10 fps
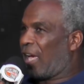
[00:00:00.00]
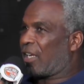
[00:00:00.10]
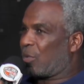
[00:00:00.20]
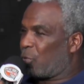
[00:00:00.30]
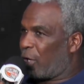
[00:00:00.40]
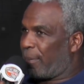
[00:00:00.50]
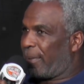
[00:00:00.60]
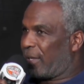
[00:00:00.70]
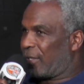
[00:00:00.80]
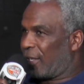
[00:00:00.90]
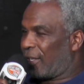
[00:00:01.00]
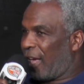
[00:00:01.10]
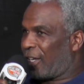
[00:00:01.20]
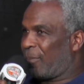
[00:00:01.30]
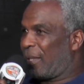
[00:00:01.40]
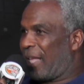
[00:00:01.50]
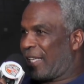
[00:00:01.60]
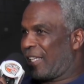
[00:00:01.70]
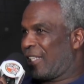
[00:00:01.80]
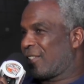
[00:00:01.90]
I couldn't worry about that. I couldn't be
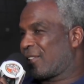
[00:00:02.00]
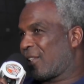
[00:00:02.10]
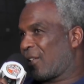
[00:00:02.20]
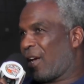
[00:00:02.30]
like these.